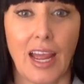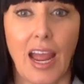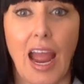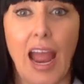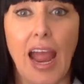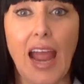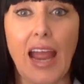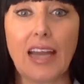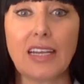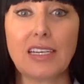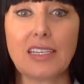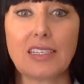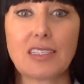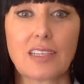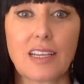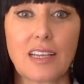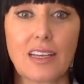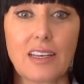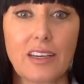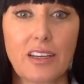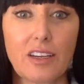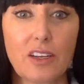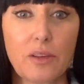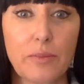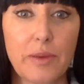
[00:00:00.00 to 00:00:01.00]
and it's a
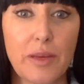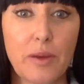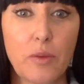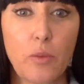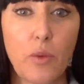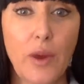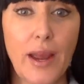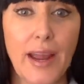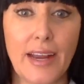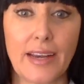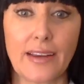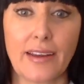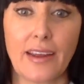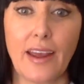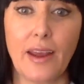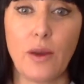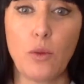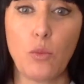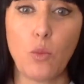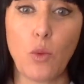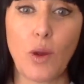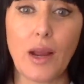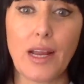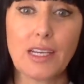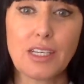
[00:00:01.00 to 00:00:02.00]
little bit wet,
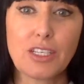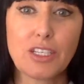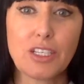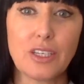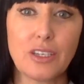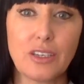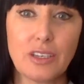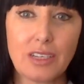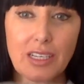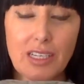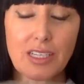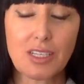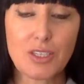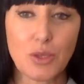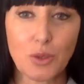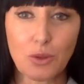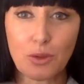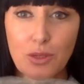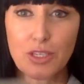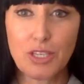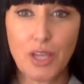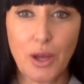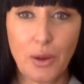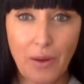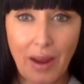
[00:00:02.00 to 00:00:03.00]
and wet dirt is
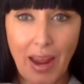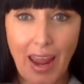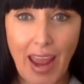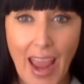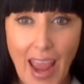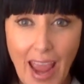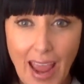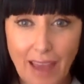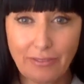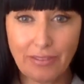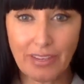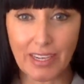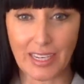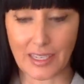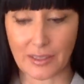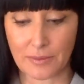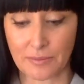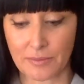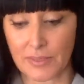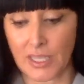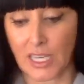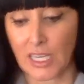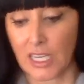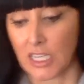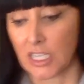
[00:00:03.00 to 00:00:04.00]
also heavy.
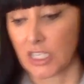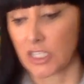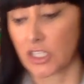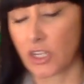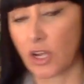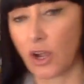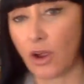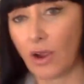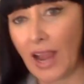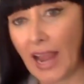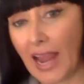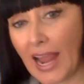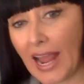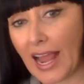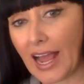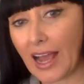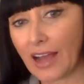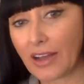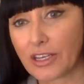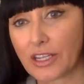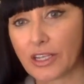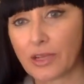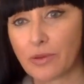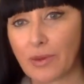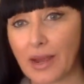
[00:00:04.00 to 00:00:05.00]
So how
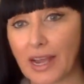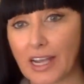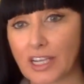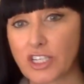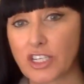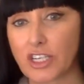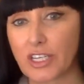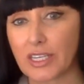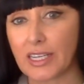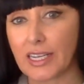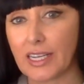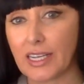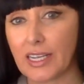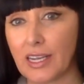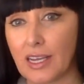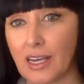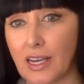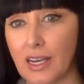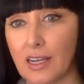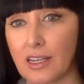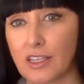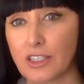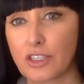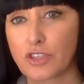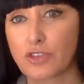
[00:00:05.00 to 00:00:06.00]
do you actually
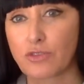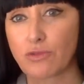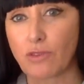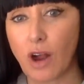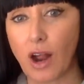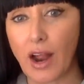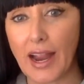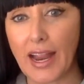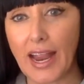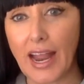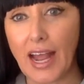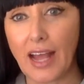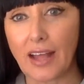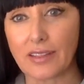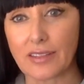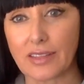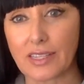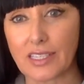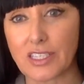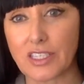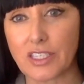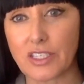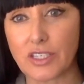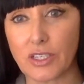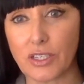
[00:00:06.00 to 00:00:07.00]
dry out
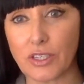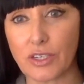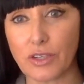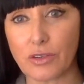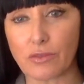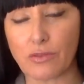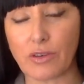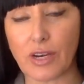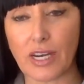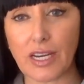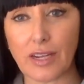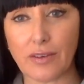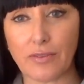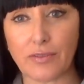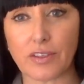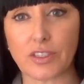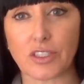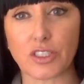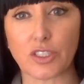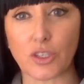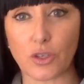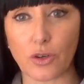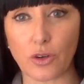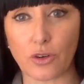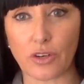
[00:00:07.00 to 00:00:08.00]
this dirt ready for
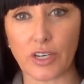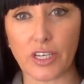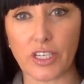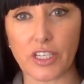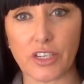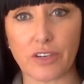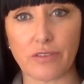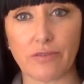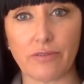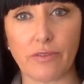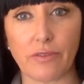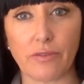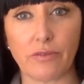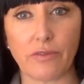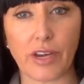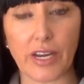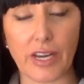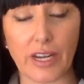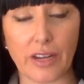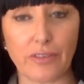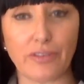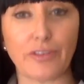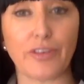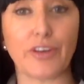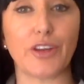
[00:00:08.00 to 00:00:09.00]
storage and
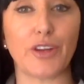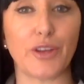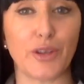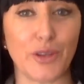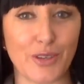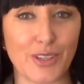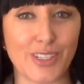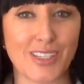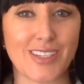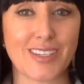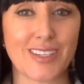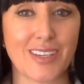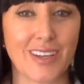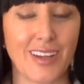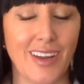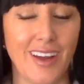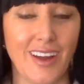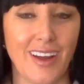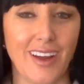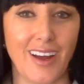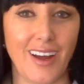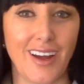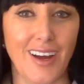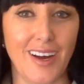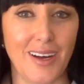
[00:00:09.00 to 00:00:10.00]
ready for use
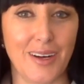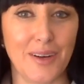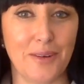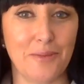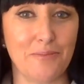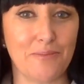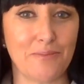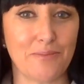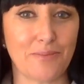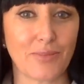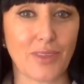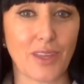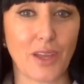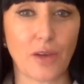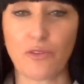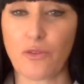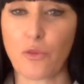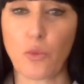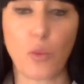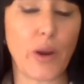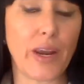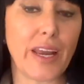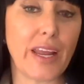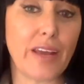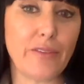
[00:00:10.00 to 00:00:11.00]

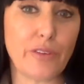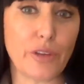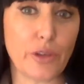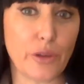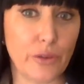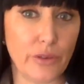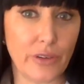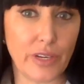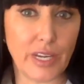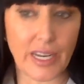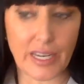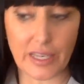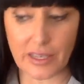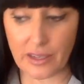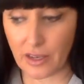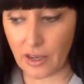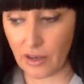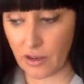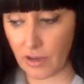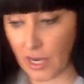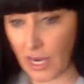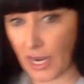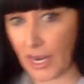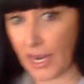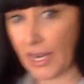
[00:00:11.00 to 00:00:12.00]
whenever you need it?
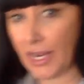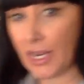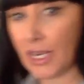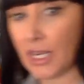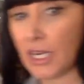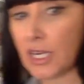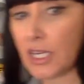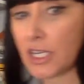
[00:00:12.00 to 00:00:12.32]
Okay,